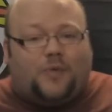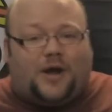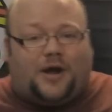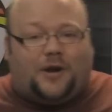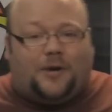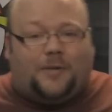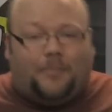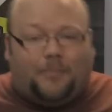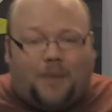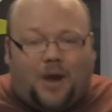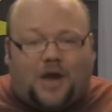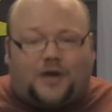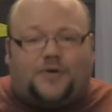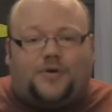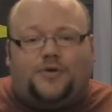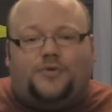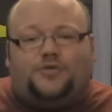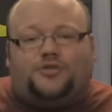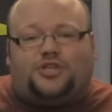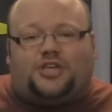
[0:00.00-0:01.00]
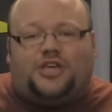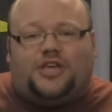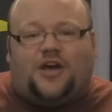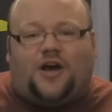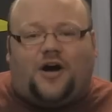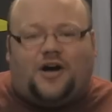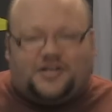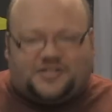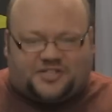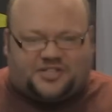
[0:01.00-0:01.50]
where Madara
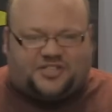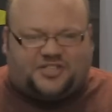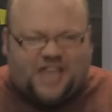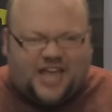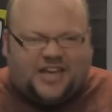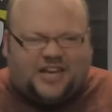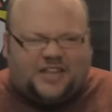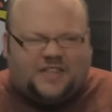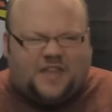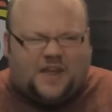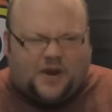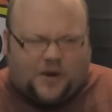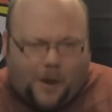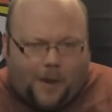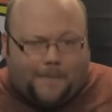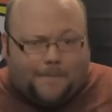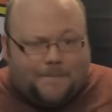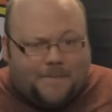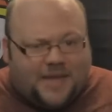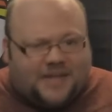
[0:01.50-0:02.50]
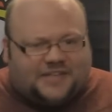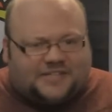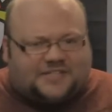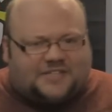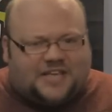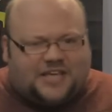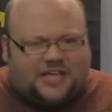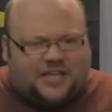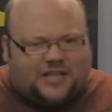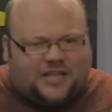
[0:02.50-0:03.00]
Uchiha is standing there all
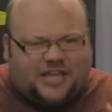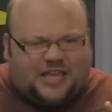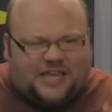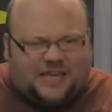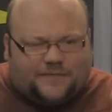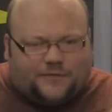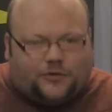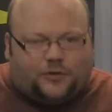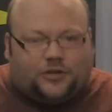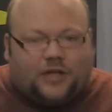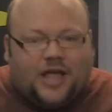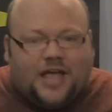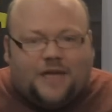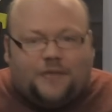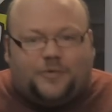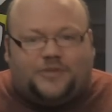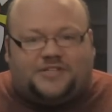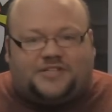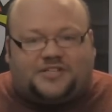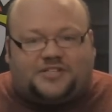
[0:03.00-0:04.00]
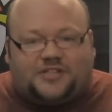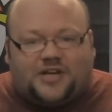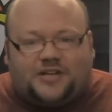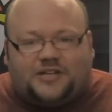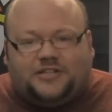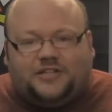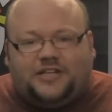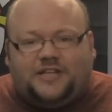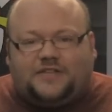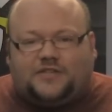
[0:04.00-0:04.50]
menacing and evil when
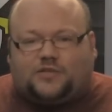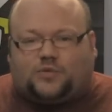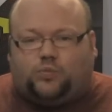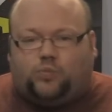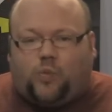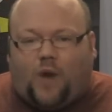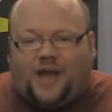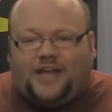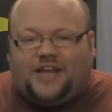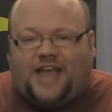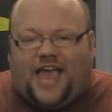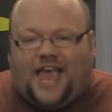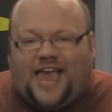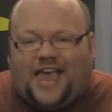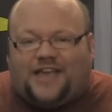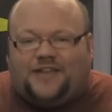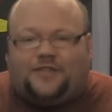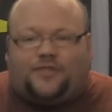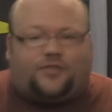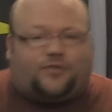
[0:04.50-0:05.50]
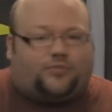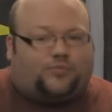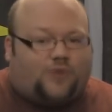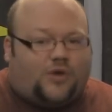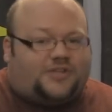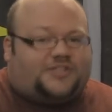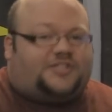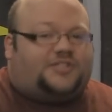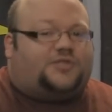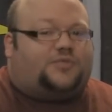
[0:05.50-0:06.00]
suddenly this white hand
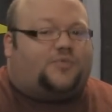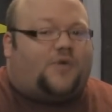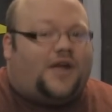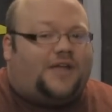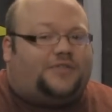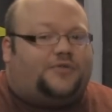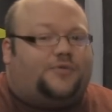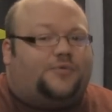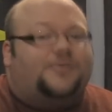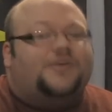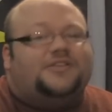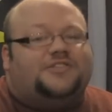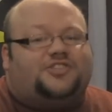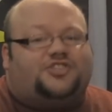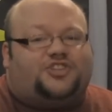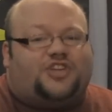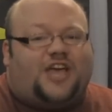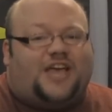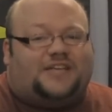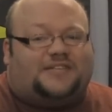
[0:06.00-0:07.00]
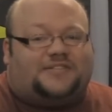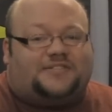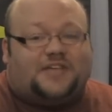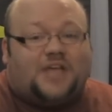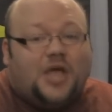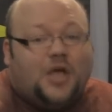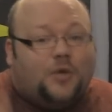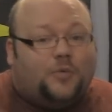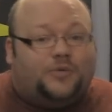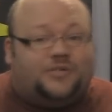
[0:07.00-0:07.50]
thrusts right through his chest,
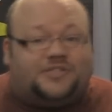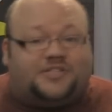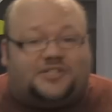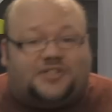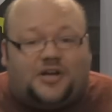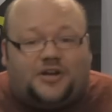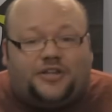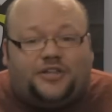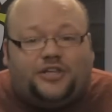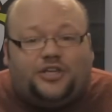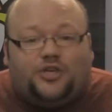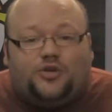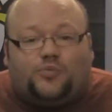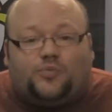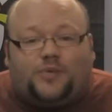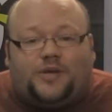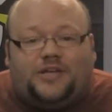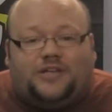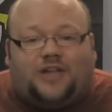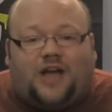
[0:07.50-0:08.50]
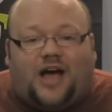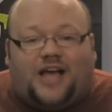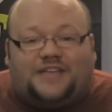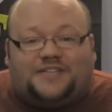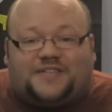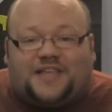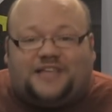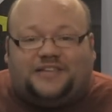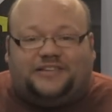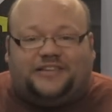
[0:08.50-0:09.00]
when suddenly you
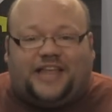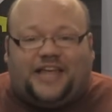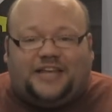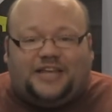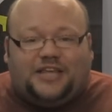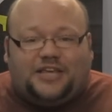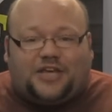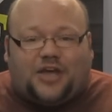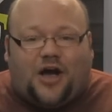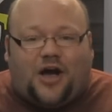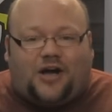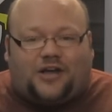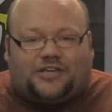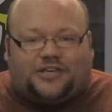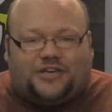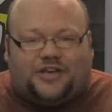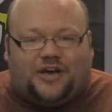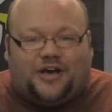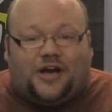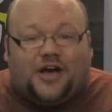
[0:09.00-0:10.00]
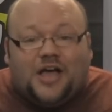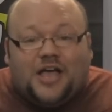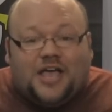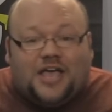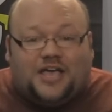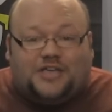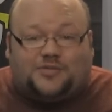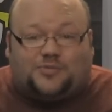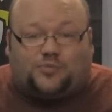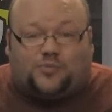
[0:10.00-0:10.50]
realize that Lady Kaguya
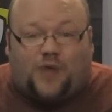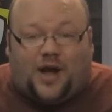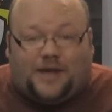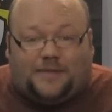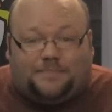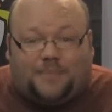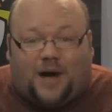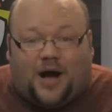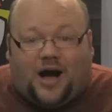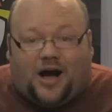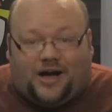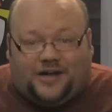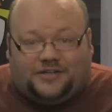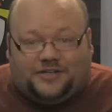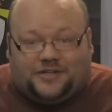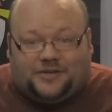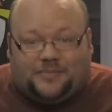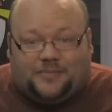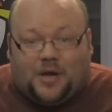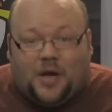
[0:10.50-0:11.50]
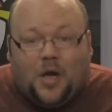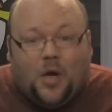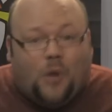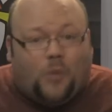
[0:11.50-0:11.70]
is right behind him.